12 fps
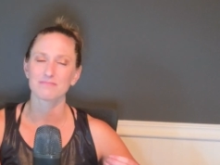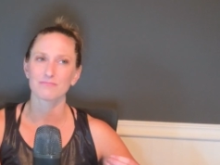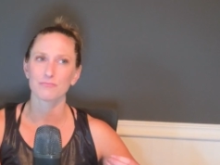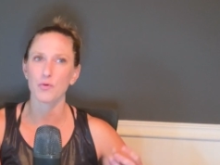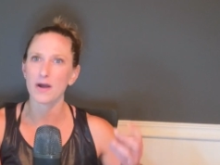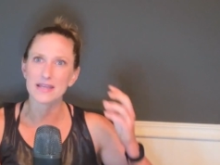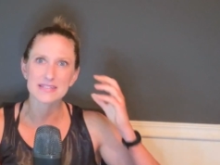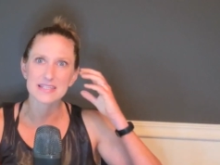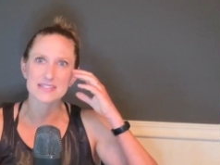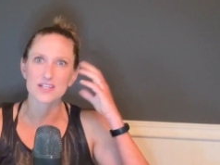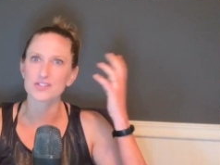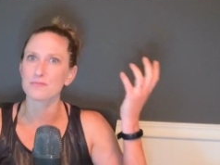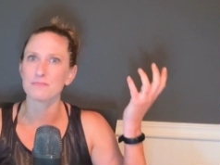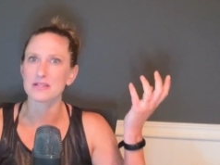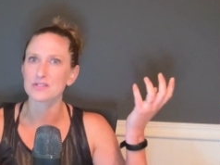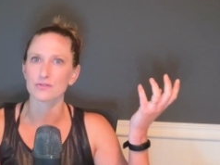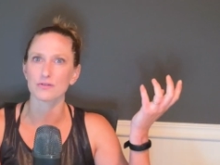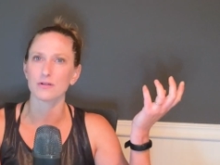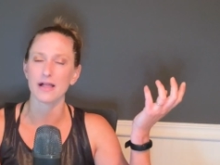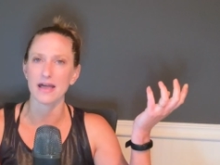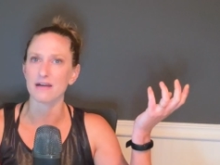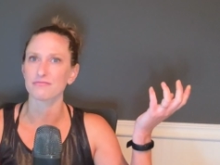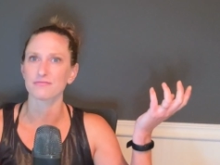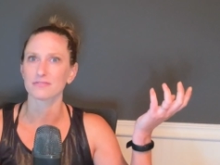why is it such a mental F